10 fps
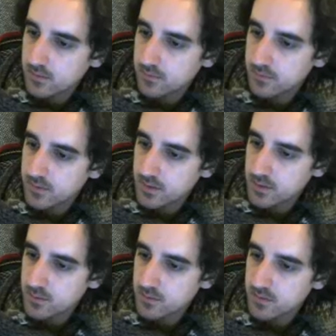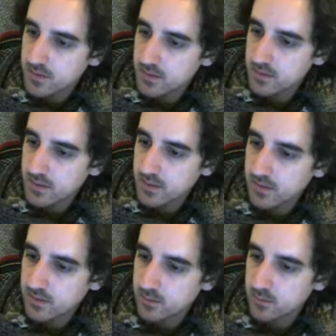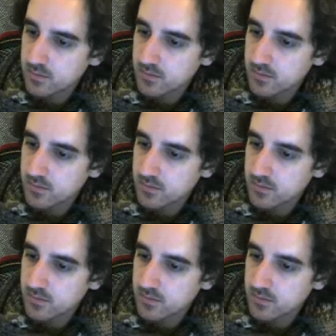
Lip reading: if the issue is that it's getting a little too